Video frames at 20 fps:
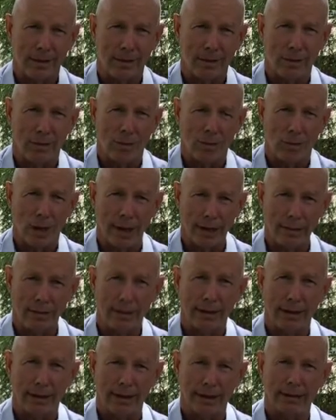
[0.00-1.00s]
one
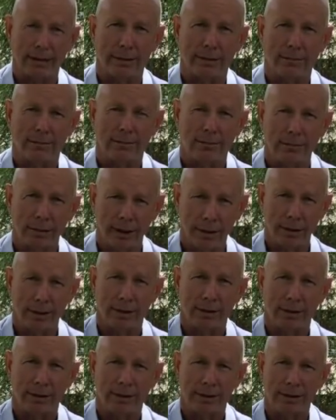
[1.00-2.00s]
thing that
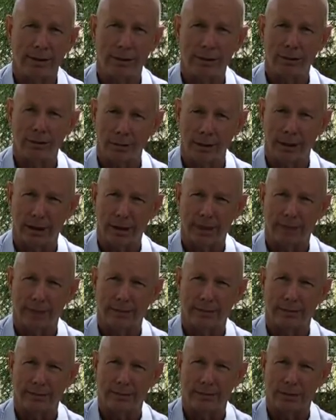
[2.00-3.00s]
really stood out
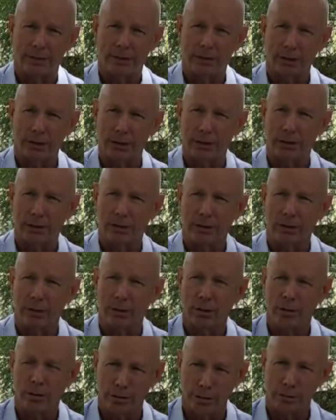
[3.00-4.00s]
and which still
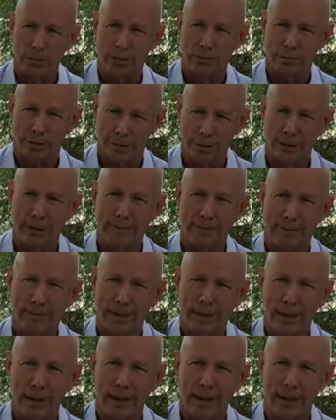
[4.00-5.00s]
haunts me
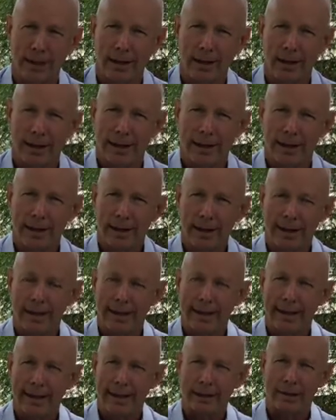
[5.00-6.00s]

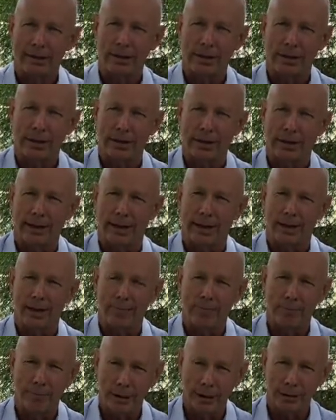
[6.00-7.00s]
is the
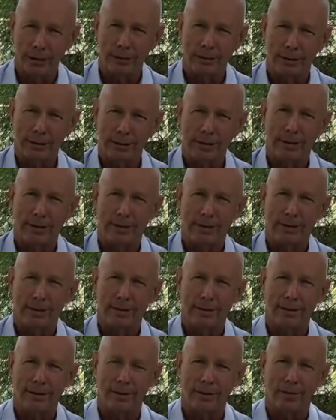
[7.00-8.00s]
ability
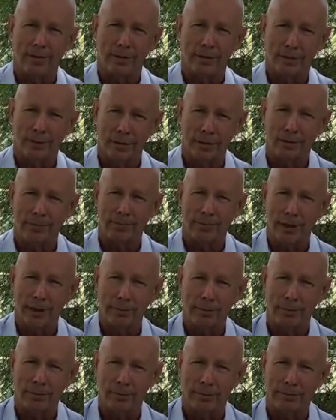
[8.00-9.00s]
of a lot of
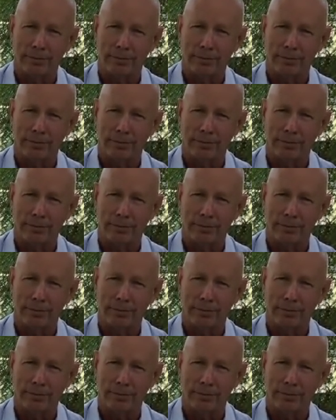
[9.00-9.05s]
people